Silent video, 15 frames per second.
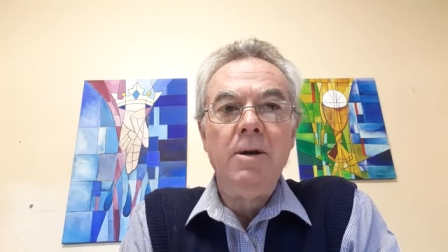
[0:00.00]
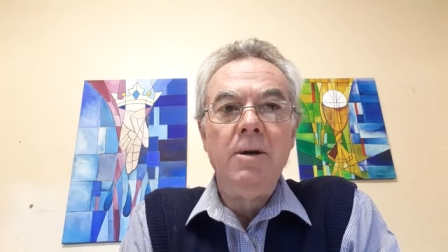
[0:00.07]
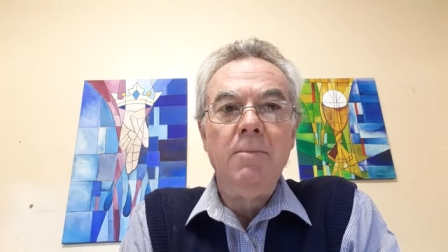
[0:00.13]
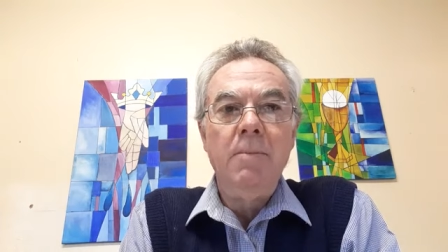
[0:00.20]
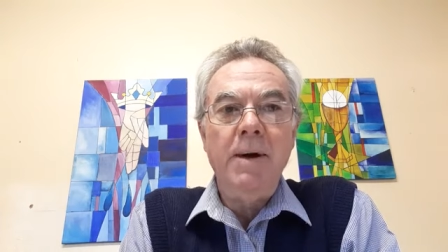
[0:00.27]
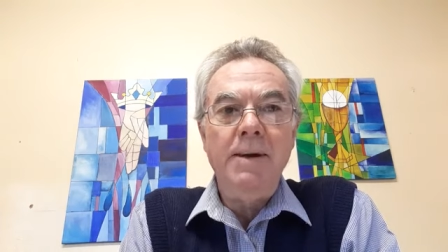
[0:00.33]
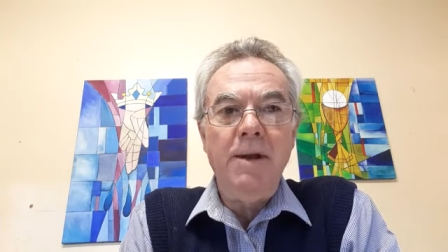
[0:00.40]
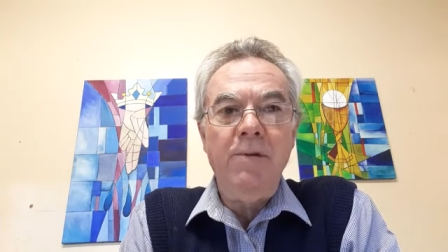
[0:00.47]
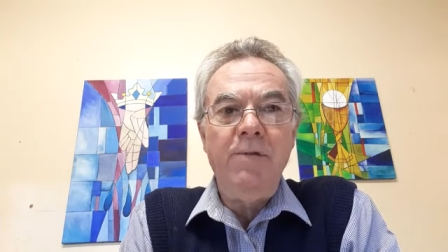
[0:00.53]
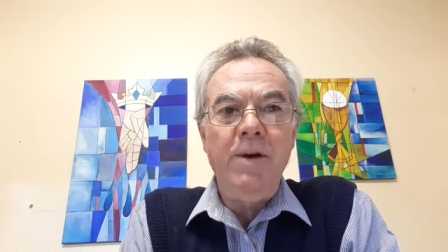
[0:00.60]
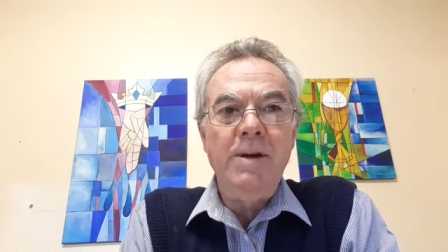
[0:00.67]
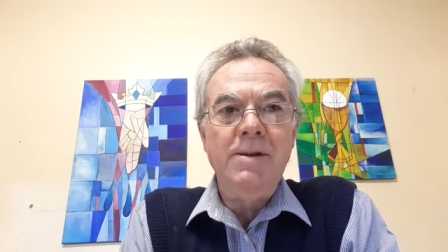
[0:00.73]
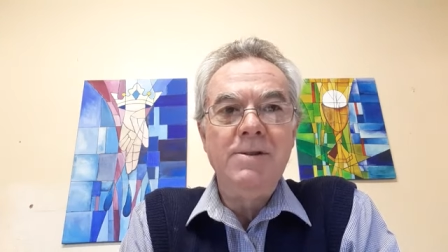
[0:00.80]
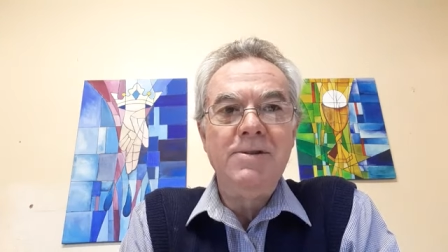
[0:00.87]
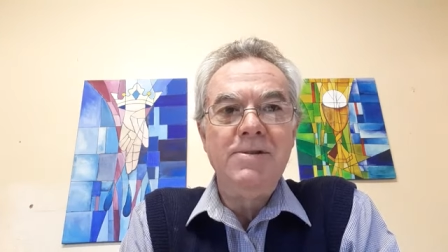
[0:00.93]
My dear
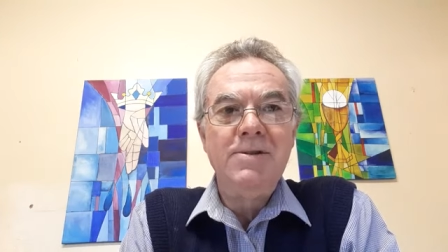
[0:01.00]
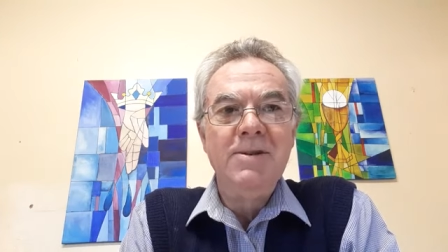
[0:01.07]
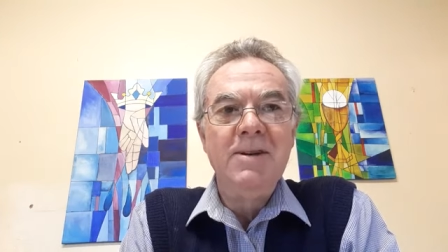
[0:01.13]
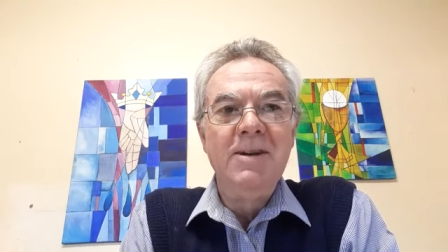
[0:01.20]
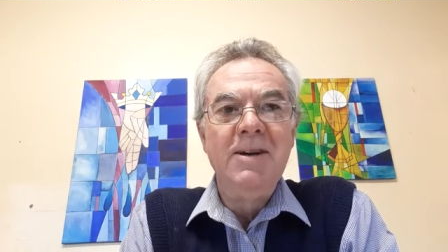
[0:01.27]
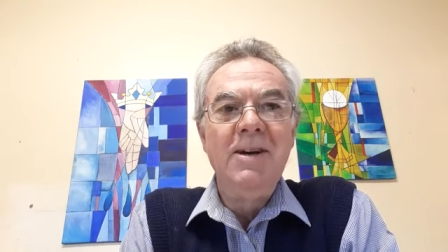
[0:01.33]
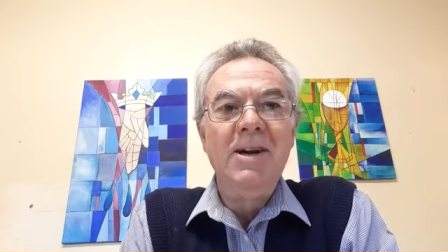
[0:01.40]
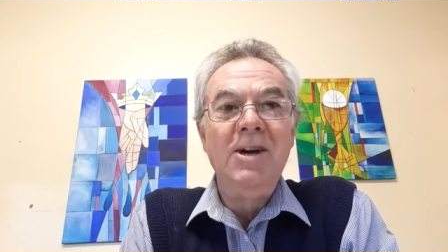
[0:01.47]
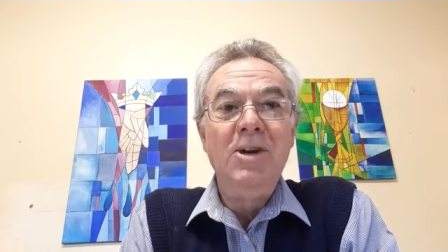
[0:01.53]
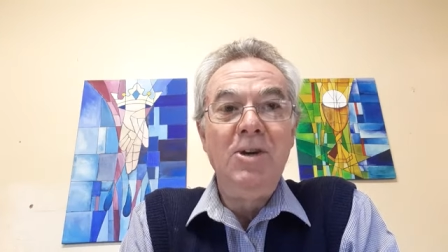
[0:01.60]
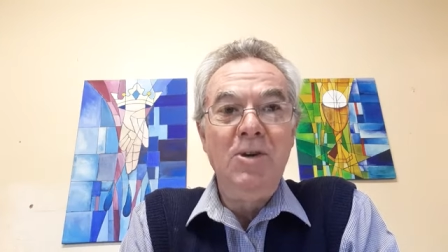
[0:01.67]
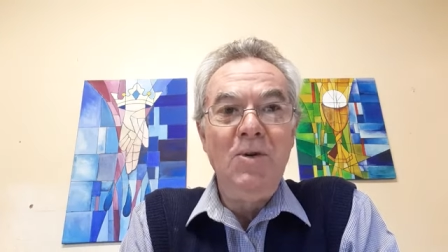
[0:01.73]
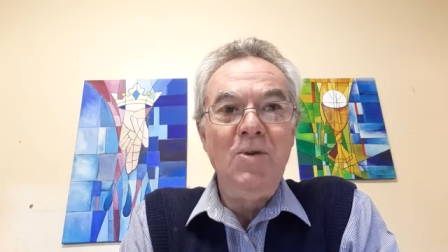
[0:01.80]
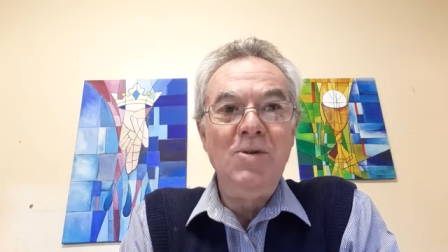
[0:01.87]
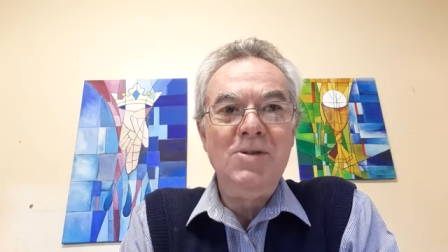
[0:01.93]
friends,
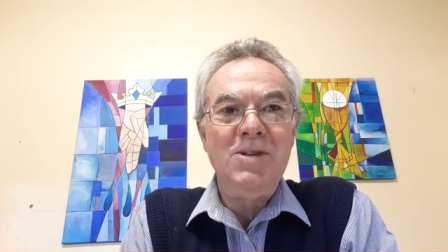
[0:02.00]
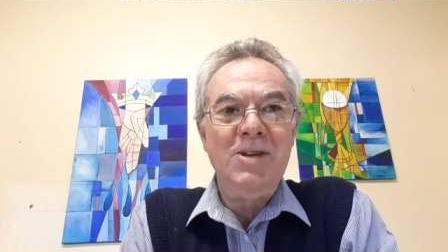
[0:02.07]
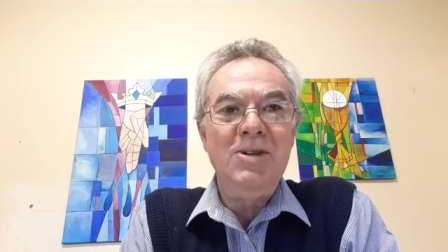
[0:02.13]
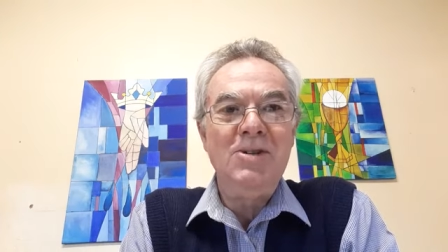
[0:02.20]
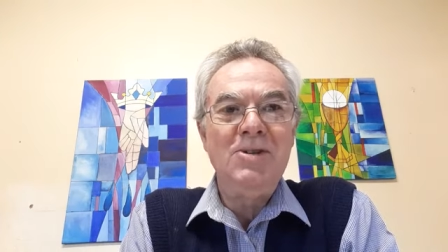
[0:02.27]
use these